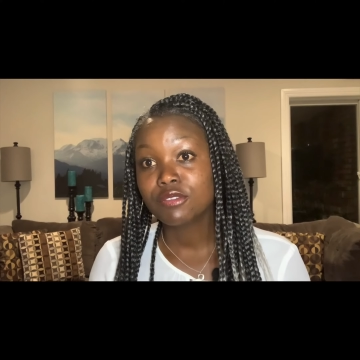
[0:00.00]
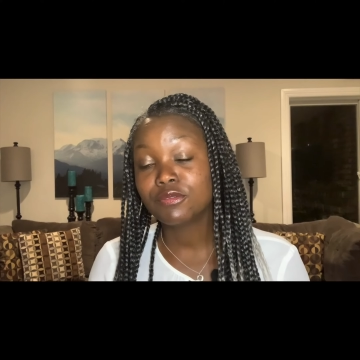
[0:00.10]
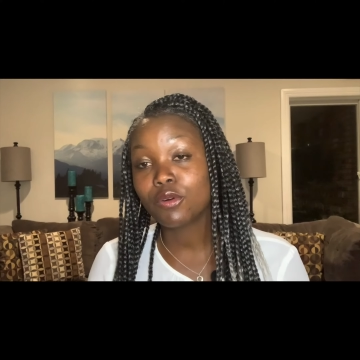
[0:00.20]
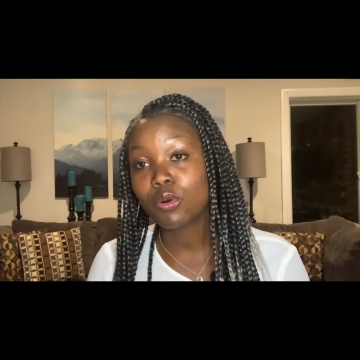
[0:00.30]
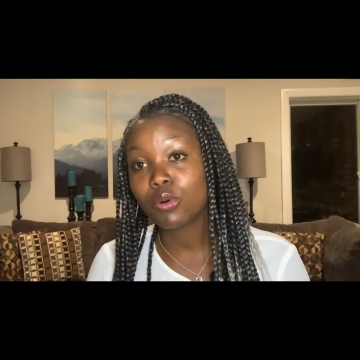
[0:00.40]

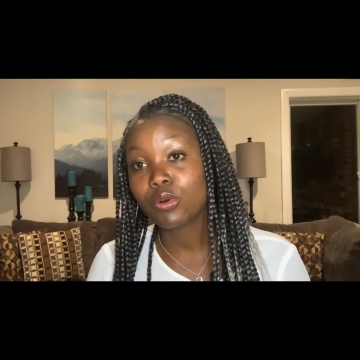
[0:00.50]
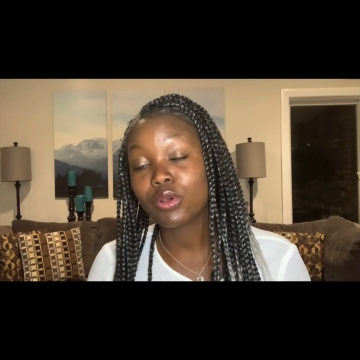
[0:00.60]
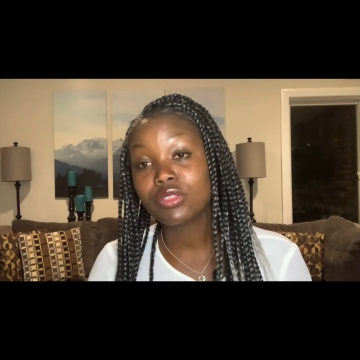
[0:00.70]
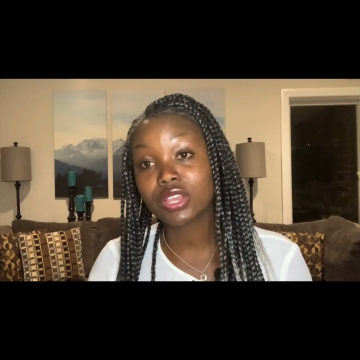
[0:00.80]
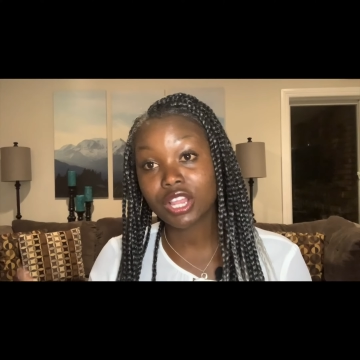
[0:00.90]
for
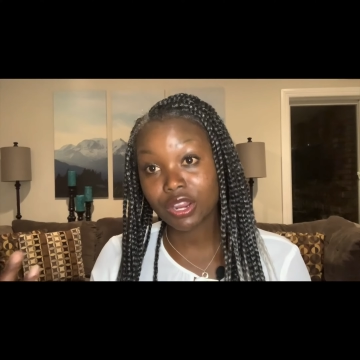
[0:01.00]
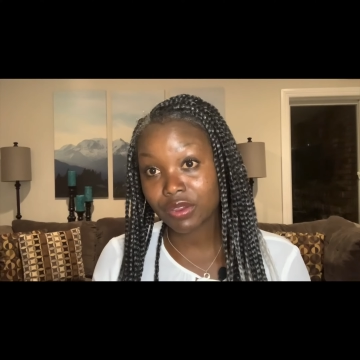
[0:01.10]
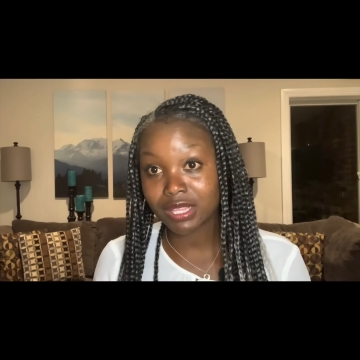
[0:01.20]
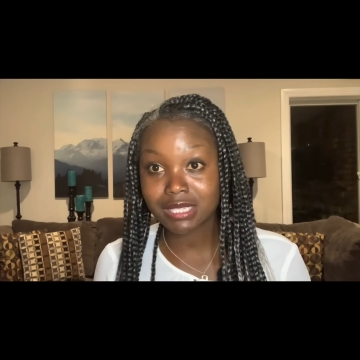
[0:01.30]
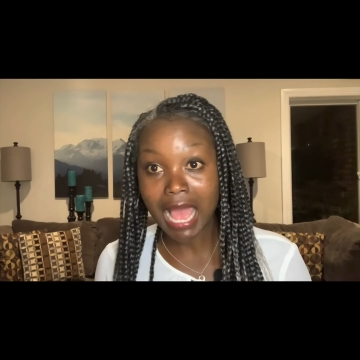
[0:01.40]
the
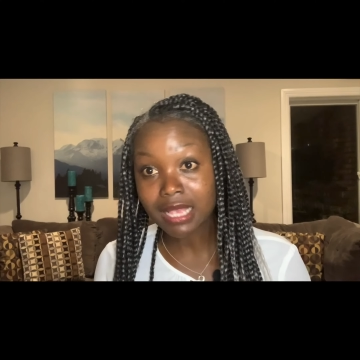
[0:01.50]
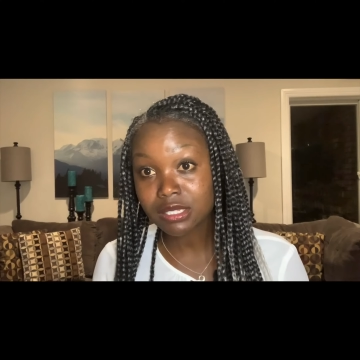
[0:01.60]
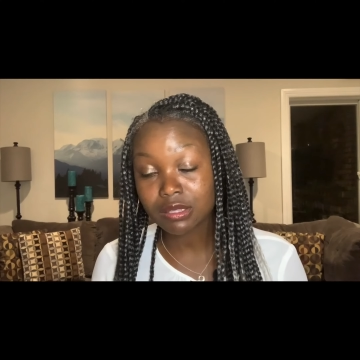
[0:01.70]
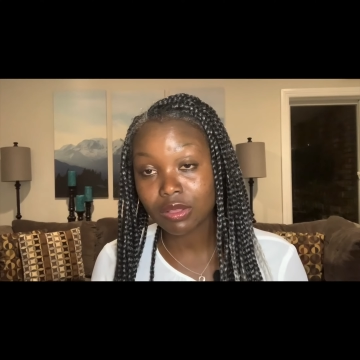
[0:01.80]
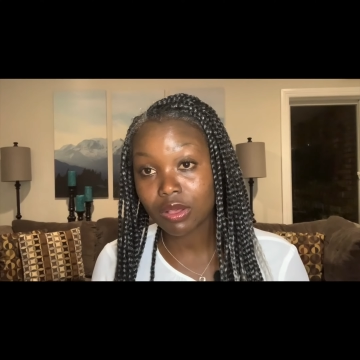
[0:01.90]
current tax
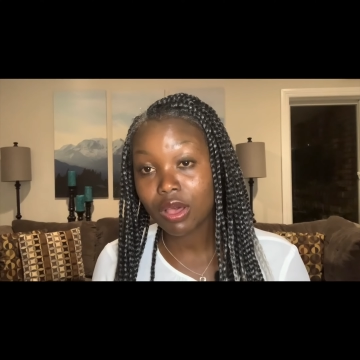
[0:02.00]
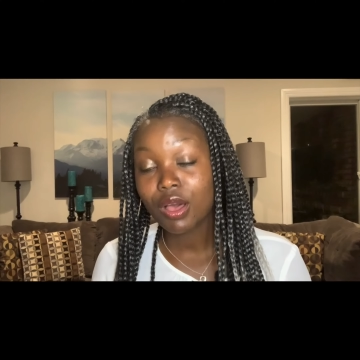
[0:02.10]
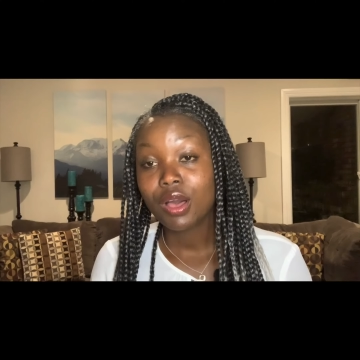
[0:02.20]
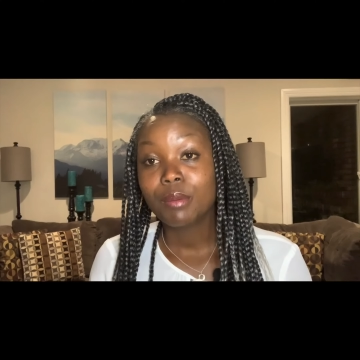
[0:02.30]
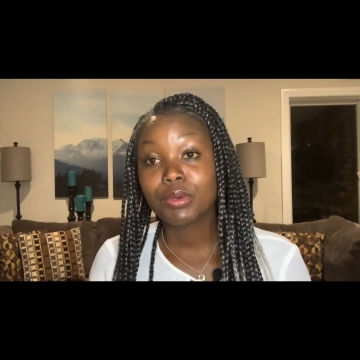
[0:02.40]
law,
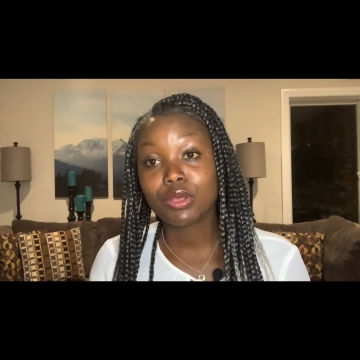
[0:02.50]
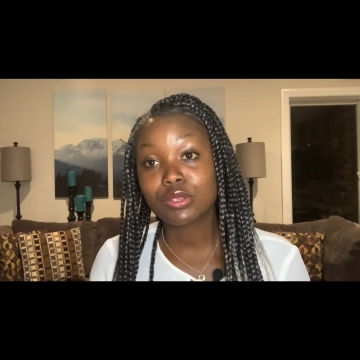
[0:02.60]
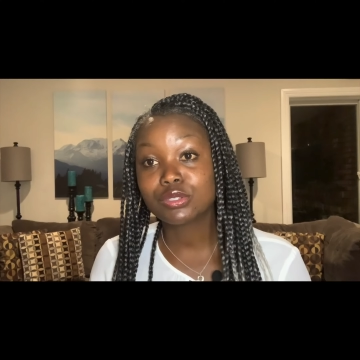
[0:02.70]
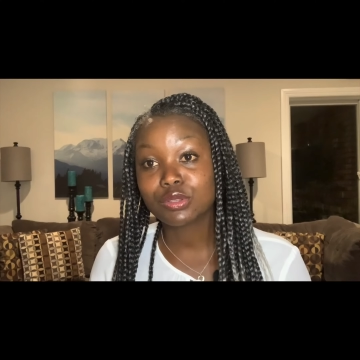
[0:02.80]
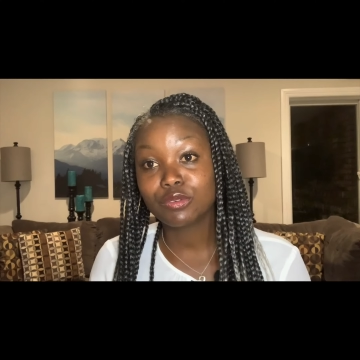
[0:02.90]
but
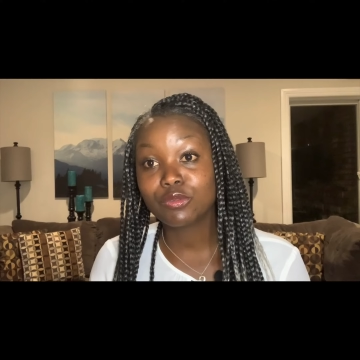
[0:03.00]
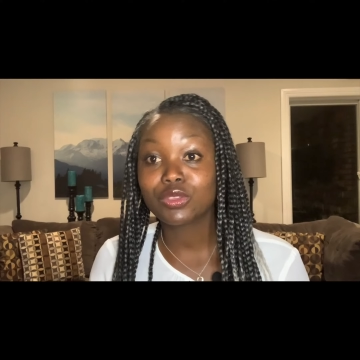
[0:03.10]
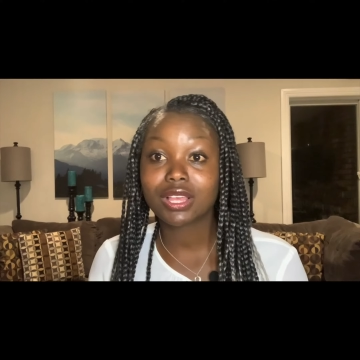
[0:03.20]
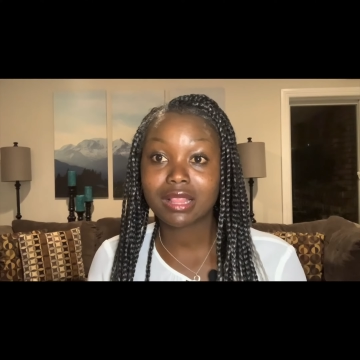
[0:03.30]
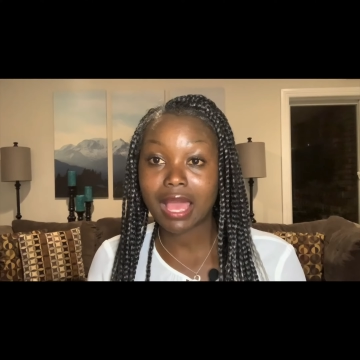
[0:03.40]
also for
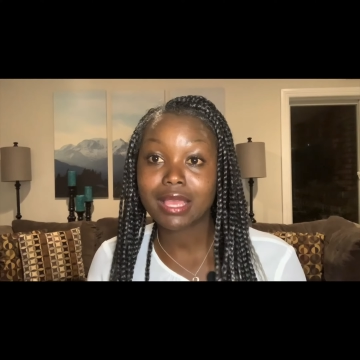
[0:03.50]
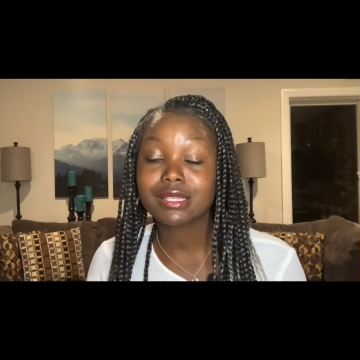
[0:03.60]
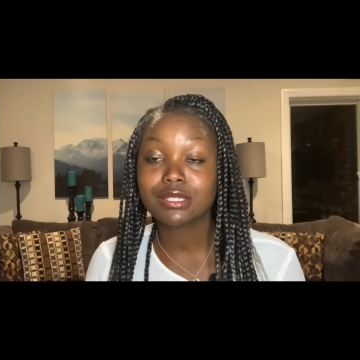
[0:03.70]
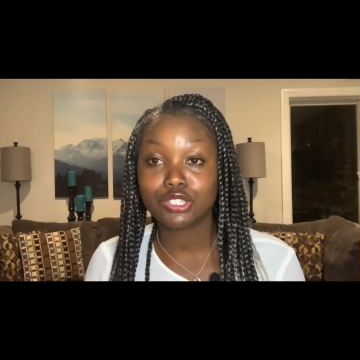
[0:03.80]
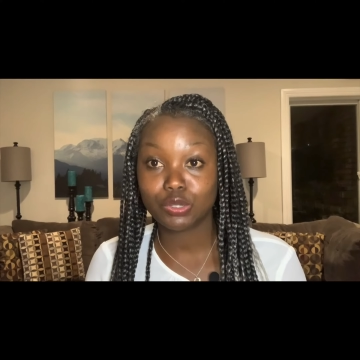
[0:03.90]
the client
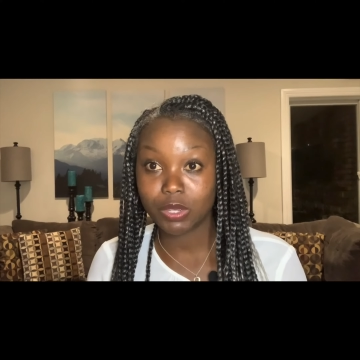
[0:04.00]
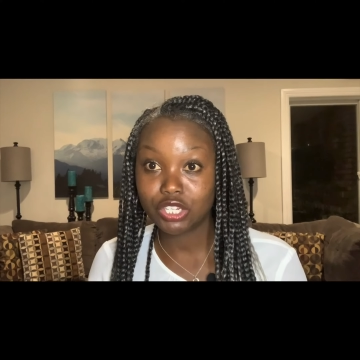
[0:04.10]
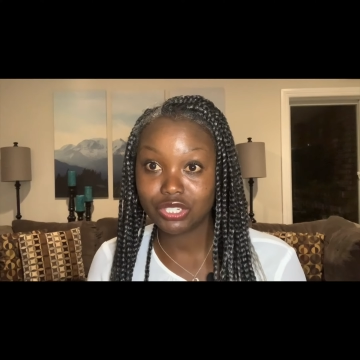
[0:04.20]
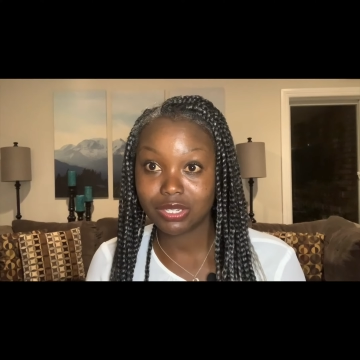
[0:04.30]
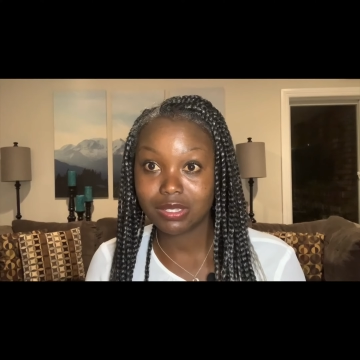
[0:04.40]

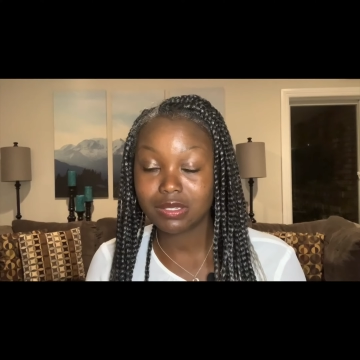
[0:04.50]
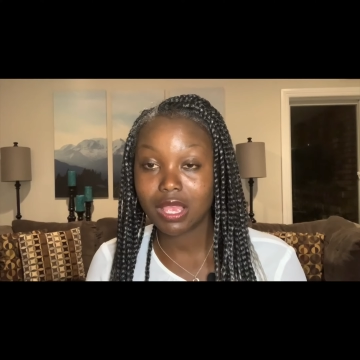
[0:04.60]
situations.